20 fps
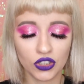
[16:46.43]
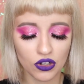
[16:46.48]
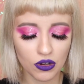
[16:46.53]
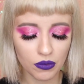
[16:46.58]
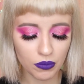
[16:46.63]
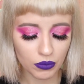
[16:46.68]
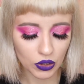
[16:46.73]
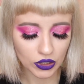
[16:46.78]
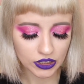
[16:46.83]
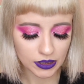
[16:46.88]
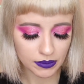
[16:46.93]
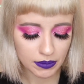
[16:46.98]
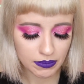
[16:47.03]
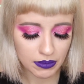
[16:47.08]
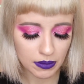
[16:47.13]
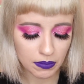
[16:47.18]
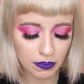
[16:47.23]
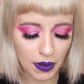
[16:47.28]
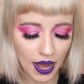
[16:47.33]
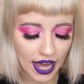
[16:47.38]
You know, lots of
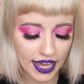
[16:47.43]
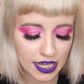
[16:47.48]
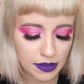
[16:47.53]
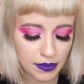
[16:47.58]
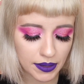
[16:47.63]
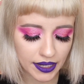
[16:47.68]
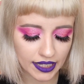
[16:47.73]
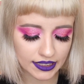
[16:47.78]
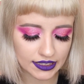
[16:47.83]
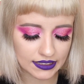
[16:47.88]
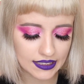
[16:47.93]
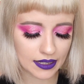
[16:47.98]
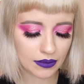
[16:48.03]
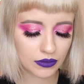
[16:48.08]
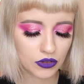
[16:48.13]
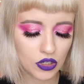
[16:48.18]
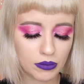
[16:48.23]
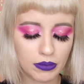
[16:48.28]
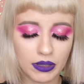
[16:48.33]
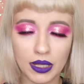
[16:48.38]
people buy it because it's
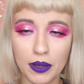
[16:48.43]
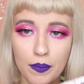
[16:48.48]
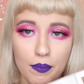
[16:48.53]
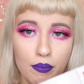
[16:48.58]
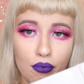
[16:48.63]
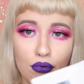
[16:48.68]
like normally